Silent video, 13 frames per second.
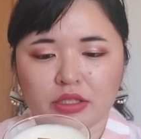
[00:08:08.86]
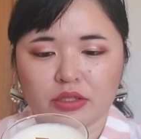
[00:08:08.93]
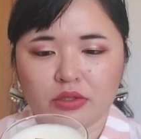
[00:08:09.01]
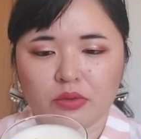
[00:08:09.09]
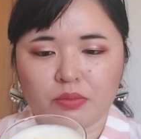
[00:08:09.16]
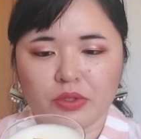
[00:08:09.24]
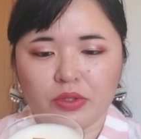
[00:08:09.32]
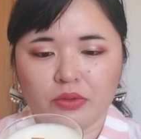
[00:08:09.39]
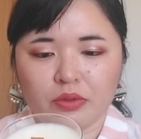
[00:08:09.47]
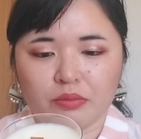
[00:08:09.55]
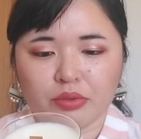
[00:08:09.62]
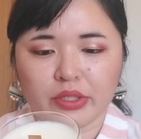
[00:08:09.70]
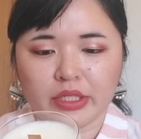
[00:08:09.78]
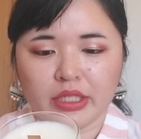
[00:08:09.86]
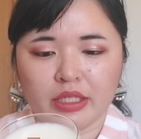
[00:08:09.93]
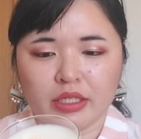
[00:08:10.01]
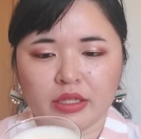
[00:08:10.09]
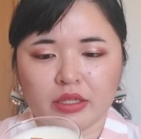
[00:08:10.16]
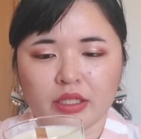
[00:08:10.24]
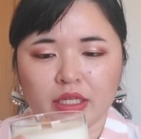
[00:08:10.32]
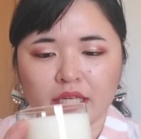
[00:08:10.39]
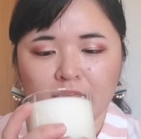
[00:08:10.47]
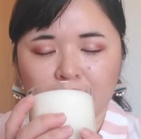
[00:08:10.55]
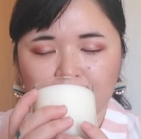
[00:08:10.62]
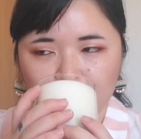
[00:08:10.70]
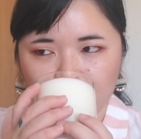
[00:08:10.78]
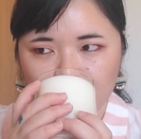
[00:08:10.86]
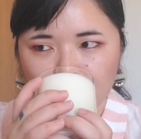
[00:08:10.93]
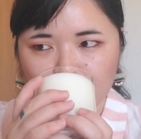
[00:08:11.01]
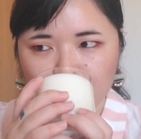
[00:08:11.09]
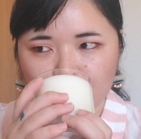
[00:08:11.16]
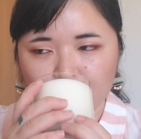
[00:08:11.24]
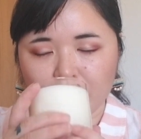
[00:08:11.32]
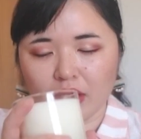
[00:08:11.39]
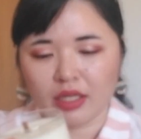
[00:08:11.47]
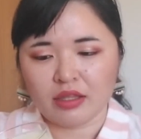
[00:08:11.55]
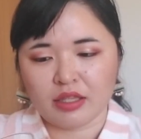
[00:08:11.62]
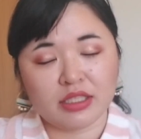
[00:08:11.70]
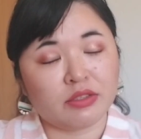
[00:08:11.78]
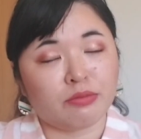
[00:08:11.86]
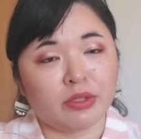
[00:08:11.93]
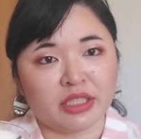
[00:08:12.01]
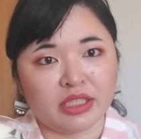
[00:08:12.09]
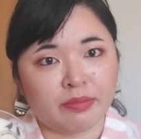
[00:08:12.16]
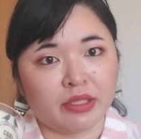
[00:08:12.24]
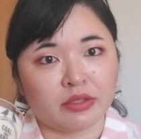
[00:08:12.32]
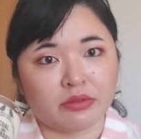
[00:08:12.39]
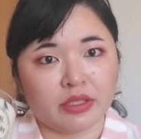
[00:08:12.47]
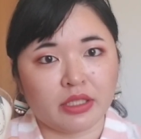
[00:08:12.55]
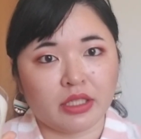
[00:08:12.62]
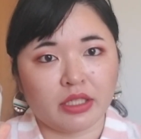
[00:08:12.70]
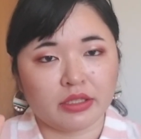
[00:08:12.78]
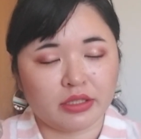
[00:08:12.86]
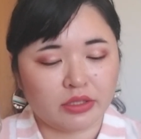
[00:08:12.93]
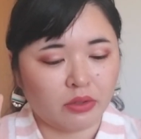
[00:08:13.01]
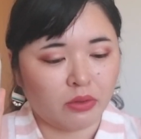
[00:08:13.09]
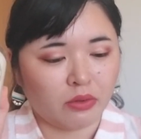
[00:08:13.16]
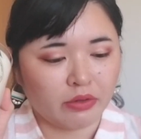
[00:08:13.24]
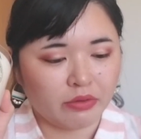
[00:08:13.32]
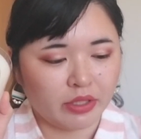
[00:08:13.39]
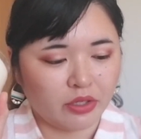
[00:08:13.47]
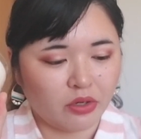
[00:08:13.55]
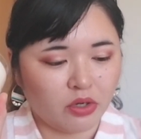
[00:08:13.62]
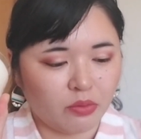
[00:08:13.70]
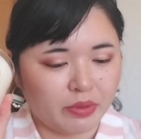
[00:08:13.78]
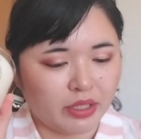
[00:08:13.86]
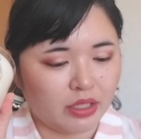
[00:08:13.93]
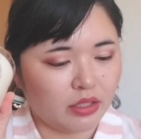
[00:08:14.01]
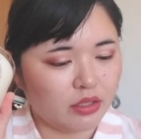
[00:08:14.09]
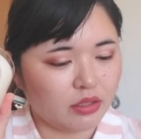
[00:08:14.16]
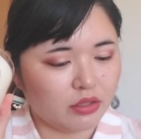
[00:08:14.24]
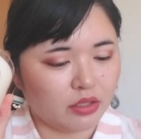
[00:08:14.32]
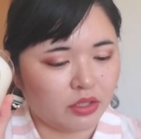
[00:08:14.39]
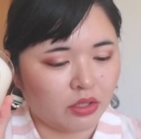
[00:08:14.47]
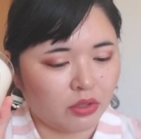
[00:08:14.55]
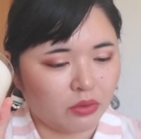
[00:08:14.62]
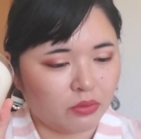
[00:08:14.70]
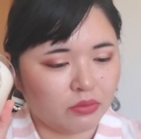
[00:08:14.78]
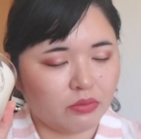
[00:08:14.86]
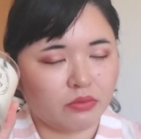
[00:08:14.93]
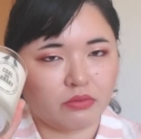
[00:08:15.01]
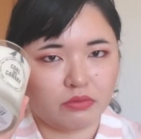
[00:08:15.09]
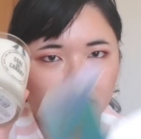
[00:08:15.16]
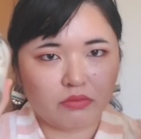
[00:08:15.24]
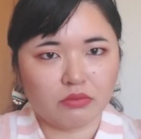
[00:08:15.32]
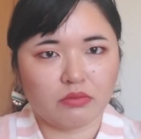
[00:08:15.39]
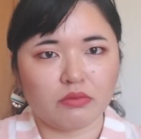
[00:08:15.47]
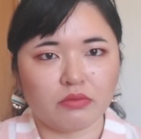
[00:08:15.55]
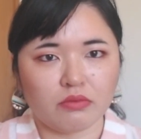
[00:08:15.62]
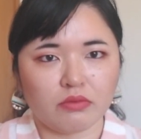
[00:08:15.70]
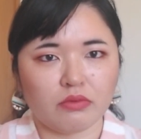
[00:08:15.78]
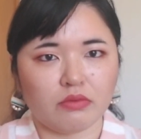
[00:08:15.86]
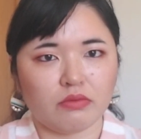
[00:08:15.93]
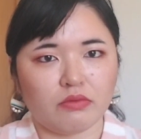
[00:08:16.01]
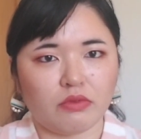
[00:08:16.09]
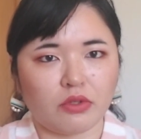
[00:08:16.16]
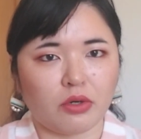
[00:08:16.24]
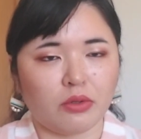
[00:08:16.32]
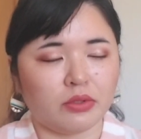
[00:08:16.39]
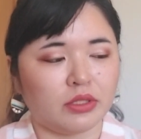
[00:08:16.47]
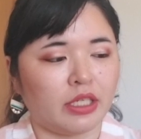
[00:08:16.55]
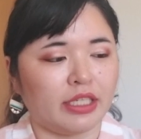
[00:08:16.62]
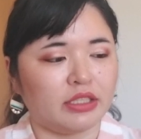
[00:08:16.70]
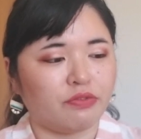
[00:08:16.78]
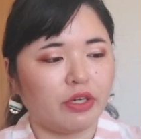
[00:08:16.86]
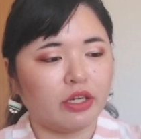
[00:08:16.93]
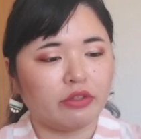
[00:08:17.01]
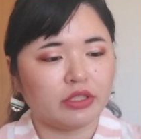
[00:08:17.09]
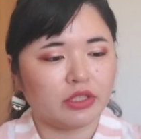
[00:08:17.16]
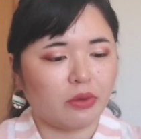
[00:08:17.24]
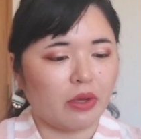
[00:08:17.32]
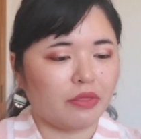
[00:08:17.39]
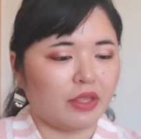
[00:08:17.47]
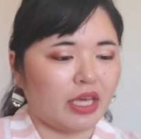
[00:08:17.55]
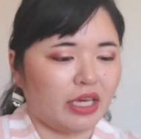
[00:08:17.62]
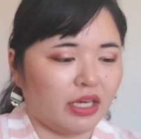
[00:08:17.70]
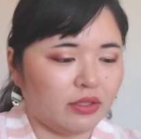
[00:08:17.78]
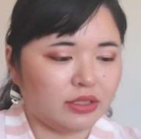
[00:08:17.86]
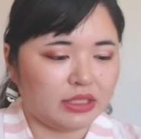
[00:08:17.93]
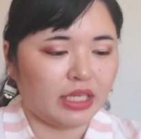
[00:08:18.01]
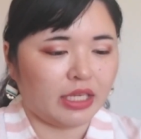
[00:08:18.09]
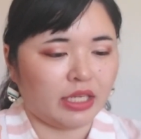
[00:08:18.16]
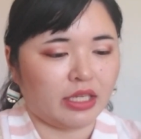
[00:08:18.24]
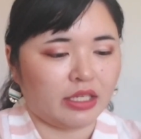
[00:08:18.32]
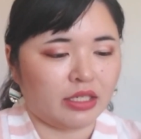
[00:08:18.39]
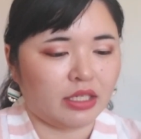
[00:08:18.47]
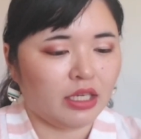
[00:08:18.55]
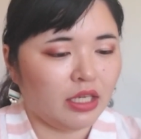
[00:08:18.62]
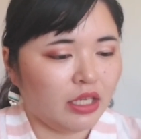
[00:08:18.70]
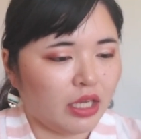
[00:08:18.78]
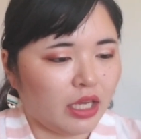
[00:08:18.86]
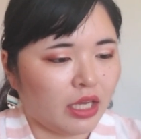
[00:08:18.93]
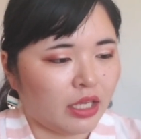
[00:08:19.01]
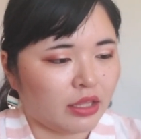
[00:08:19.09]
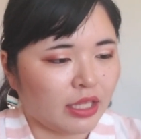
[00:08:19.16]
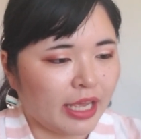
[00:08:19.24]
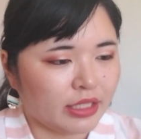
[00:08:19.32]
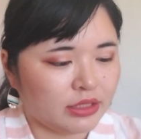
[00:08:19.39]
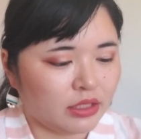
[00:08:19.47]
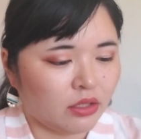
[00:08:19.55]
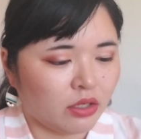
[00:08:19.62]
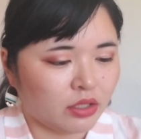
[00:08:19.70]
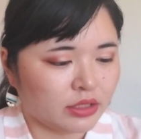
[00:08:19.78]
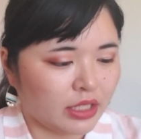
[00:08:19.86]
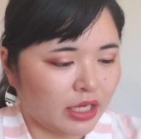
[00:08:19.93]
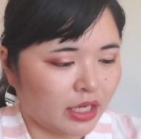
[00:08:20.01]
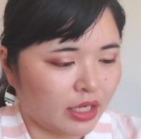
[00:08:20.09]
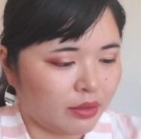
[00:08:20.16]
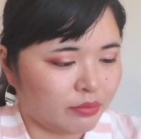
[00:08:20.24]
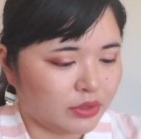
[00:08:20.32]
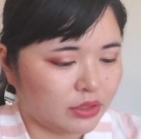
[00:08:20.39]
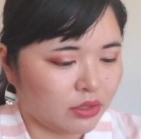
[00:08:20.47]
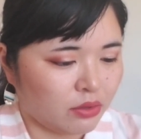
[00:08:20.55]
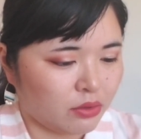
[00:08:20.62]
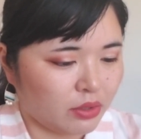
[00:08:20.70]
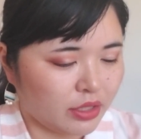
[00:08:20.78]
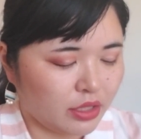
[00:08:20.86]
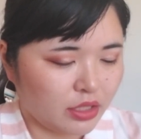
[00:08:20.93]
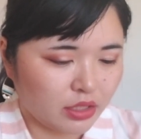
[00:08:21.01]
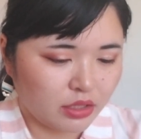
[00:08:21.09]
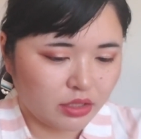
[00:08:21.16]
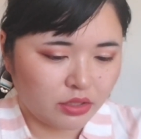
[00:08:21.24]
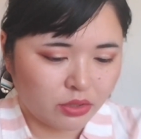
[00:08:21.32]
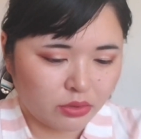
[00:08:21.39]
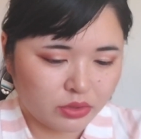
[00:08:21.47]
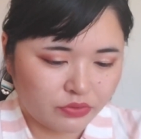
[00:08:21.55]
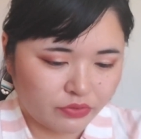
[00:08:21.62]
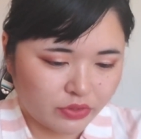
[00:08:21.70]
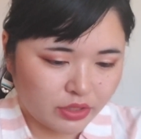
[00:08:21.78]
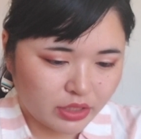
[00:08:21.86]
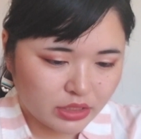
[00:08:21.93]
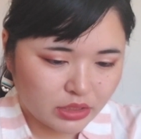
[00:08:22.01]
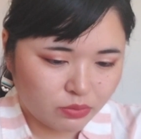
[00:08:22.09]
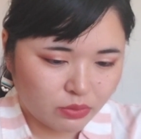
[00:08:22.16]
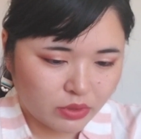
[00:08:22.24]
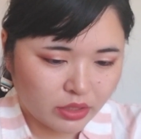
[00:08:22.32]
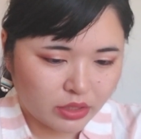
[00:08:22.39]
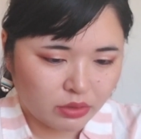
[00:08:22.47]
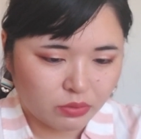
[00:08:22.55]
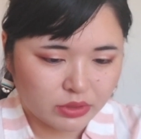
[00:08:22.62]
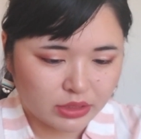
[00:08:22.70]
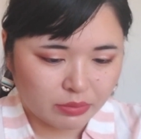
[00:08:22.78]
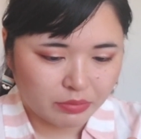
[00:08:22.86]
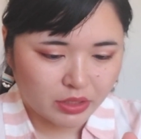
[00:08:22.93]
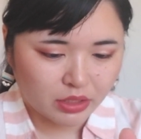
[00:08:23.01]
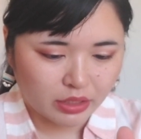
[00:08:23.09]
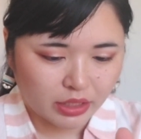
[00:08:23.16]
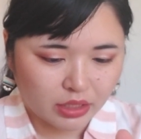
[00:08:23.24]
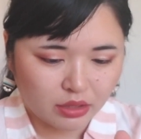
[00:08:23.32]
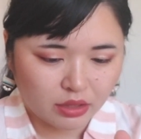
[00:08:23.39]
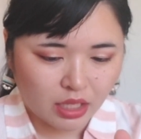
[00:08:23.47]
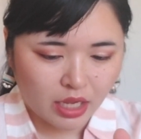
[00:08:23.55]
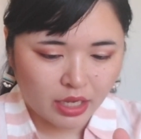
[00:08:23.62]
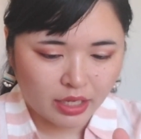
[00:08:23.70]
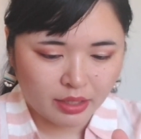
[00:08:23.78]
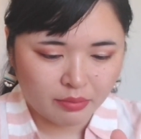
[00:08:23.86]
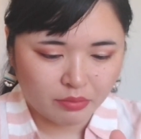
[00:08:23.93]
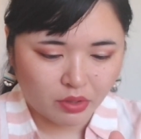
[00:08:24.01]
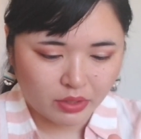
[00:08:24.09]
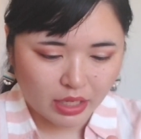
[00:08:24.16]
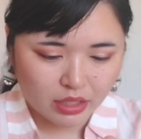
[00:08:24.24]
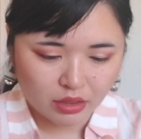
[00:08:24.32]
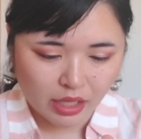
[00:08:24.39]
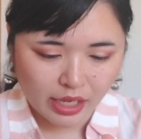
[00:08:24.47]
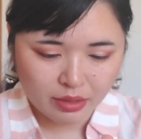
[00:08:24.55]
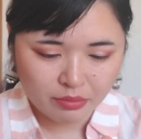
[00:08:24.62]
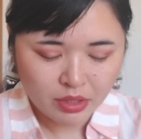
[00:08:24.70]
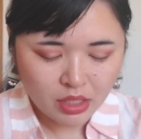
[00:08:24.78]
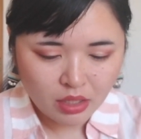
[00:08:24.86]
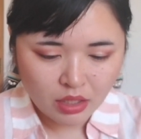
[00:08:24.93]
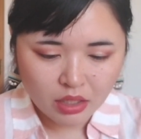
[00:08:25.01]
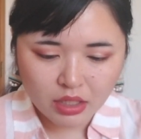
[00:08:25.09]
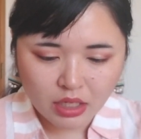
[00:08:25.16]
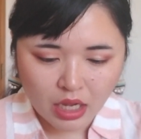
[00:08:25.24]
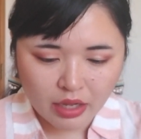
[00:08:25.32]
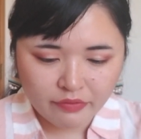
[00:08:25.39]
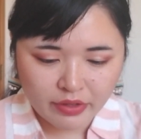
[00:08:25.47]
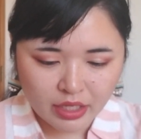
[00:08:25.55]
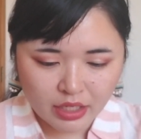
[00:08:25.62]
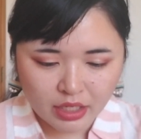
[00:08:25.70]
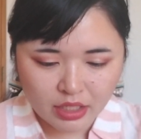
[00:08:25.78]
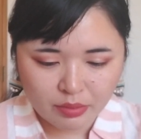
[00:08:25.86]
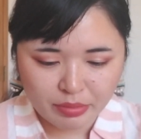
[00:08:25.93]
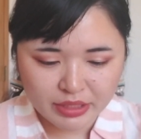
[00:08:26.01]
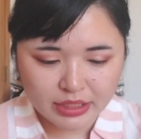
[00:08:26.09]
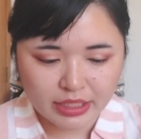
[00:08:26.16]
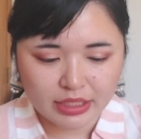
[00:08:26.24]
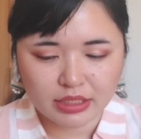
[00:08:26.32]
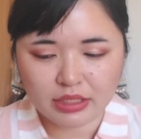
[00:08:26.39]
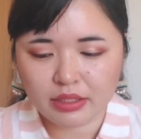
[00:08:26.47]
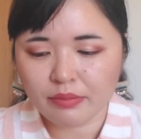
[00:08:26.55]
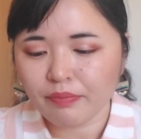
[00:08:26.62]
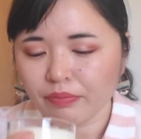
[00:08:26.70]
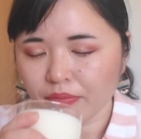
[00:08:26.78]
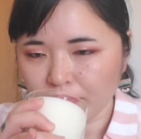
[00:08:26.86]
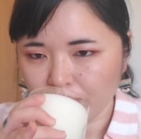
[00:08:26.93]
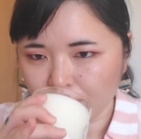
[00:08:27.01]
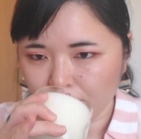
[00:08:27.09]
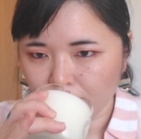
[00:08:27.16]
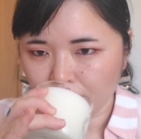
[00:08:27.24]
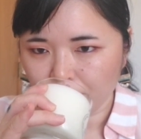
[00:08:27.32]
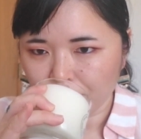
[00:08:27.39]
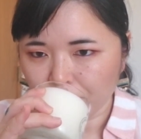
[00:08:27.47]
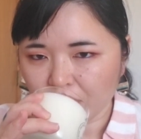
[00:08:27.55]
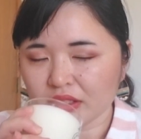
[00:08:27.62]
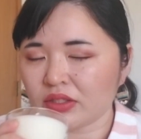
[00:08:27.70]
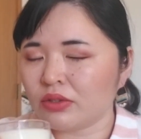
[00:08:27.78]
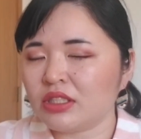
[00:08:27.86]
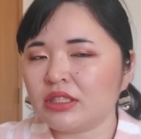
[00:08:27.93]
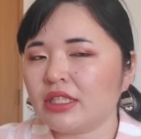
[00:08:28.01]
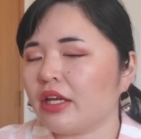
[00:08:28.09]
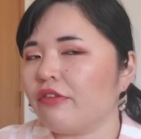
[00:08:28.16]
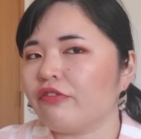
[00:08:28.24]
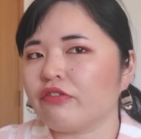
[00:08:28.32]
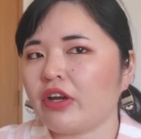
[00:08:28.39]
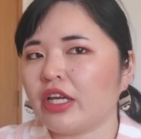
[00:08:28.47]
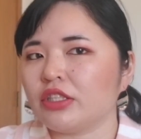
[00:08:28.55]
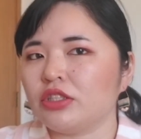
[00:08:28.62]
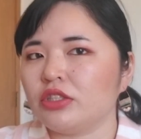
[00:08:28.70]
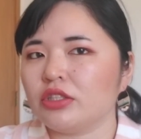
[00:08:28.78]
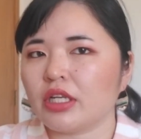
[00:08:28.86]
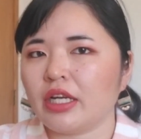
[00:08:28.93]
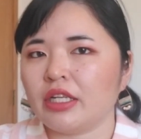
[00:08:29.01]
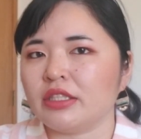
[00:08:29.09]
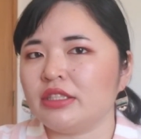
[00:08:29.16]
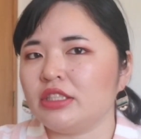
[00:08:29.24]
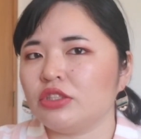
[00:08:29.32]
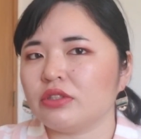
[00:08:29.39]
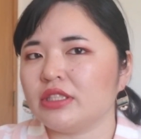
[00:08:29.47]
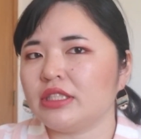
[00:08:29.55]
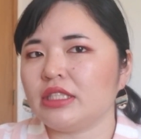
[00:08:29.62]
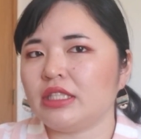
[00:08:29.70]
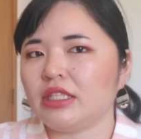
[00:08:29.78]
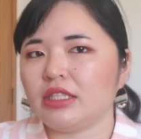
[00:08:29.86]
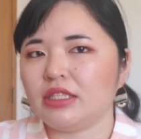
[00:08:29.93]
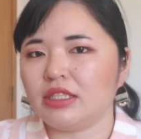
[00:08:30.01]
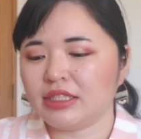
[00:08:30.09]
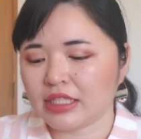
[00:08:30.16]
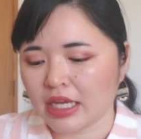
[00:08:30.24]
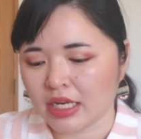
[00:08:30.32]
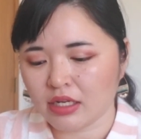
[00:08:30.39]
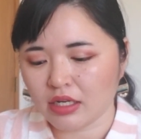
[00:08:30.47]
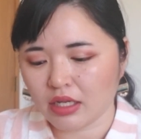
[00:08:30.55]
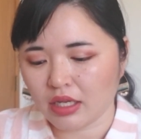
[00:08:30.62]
is so cute and pretty, and the name. And this really smells really good. So I really hope it, you know, throws a nice fragrance throughout the house and lasts a long time. So I think the notes for this one was something like lime. Oh yeah, lime, agave, and hibiscus. So it's just like a fresh kind of citrusy scent